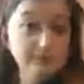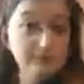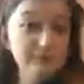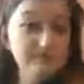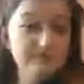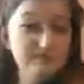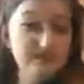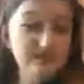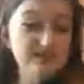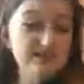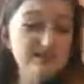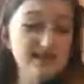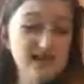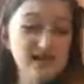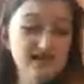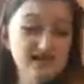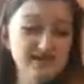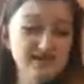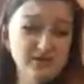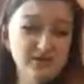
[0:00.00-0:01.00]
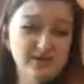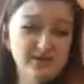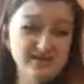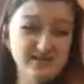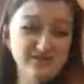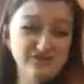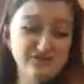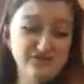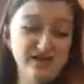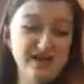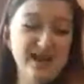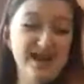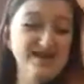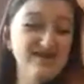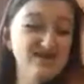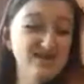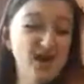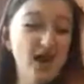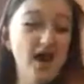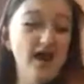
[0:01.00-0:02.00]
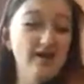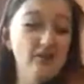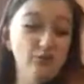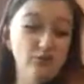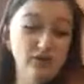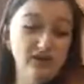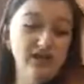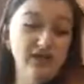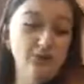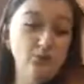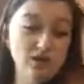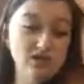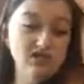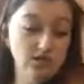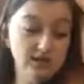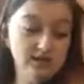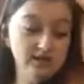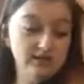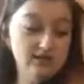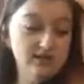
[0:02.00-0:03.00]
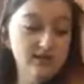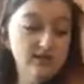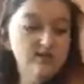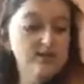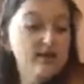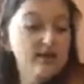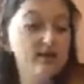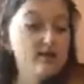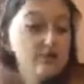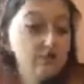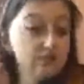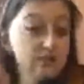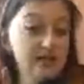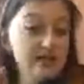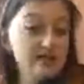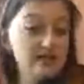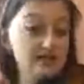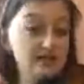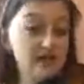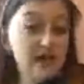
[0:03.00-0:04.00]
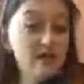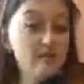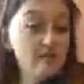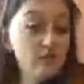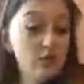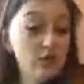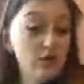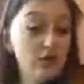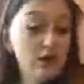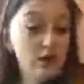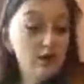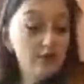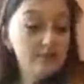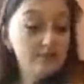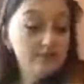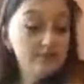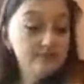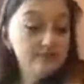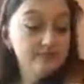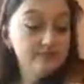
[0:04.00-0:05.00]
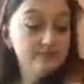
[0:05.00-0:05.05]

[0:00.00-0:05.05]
it's going to sound a little bit different and not really what you want. It rings a lot more